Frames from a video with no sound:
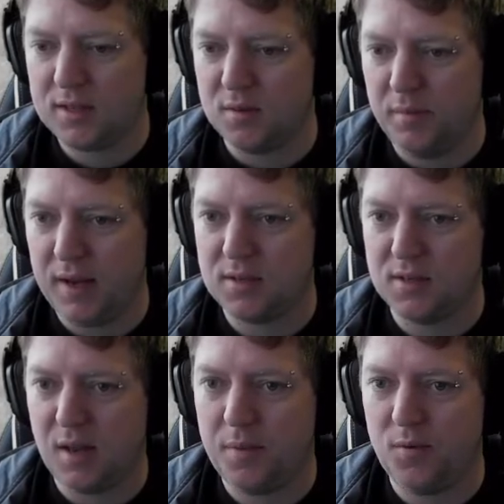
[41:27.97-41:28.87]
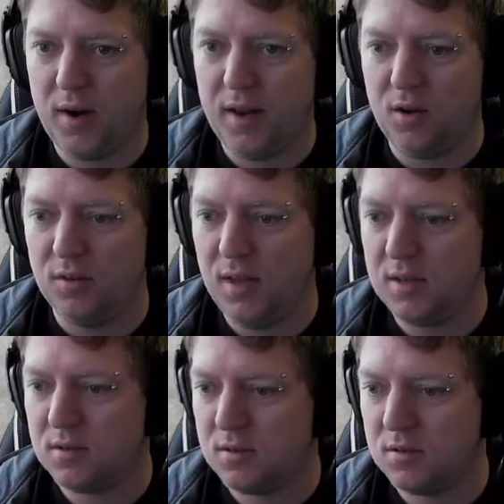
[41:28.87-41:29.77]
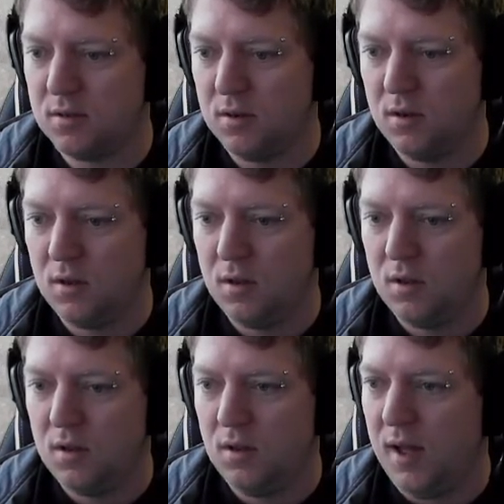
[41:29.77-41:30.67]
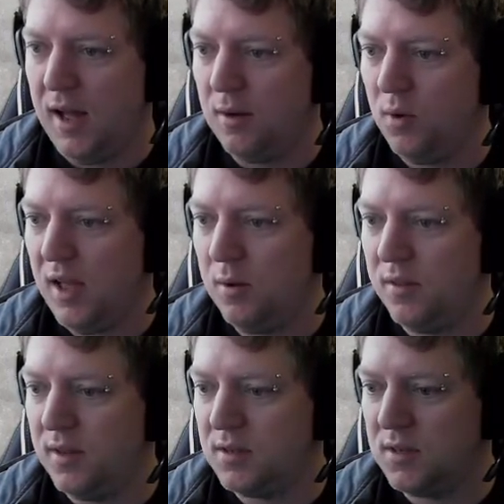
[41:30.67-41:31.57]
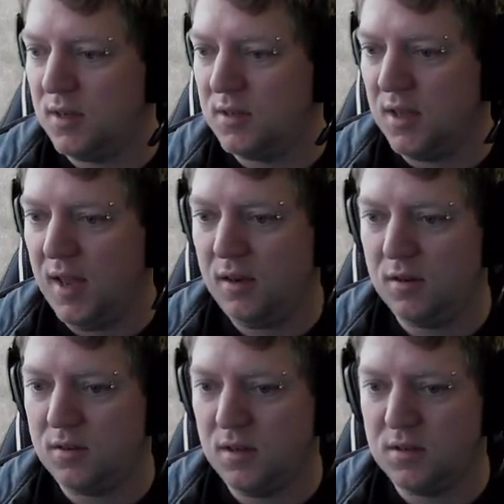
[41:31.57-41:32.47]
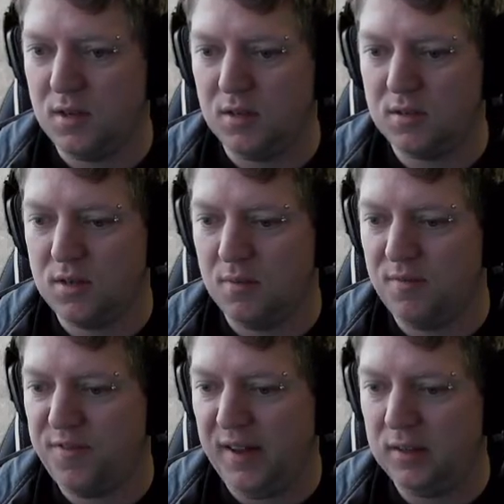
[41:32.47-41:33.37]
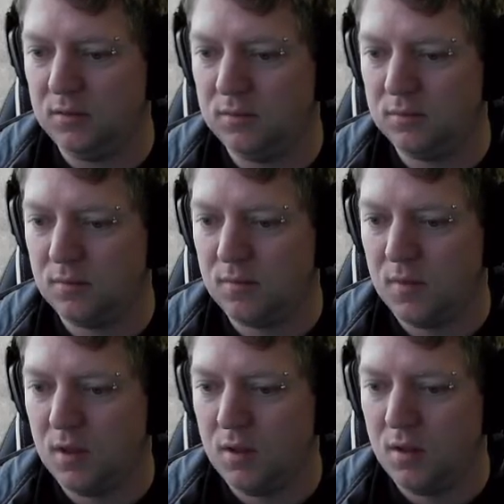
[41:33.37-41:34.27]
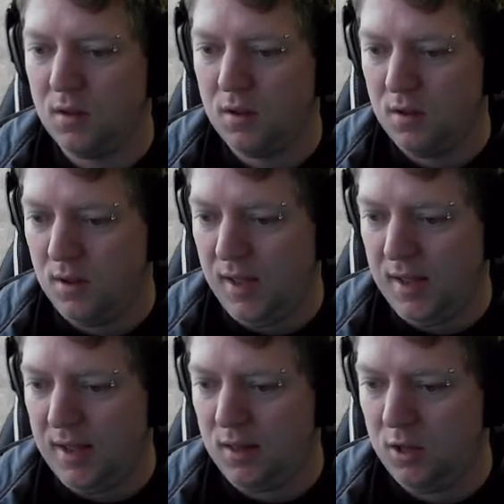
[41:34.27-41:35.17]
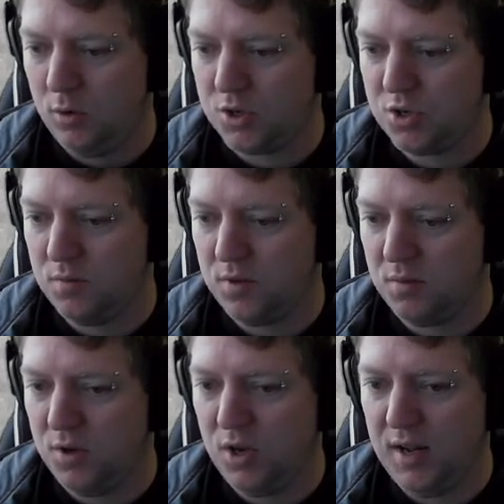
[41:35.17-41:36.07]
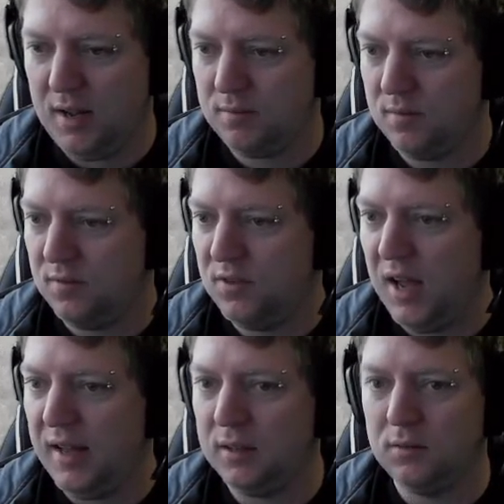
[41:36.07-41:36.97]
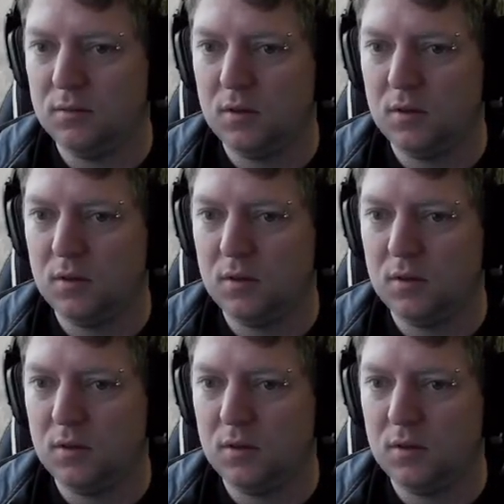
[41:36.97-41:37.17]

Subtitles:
some buses up and running on this. We'll go with these things again because these things seem fun. Lewisham commuter, done.